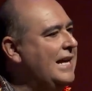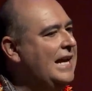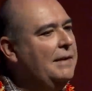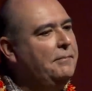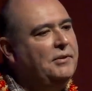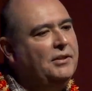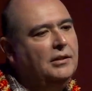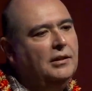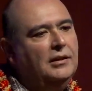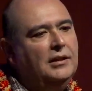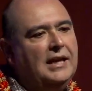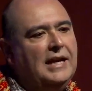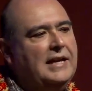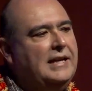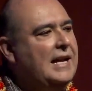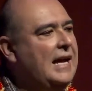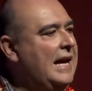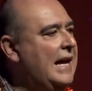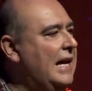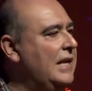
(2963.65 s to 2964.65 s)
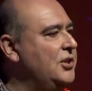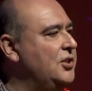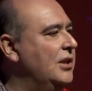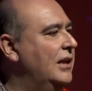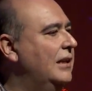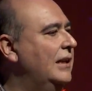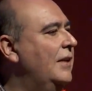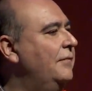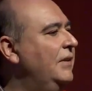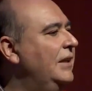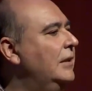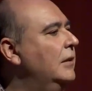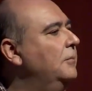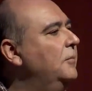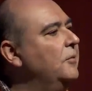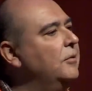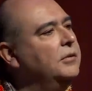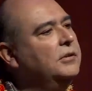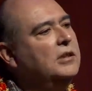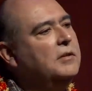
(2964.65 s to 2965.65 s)
capital light, agile,
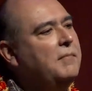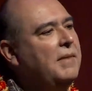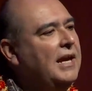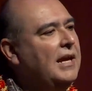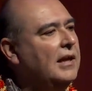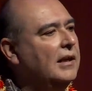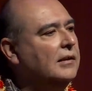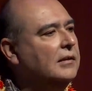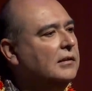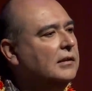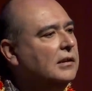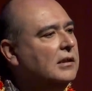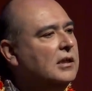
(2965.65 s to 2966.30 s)
available on demand,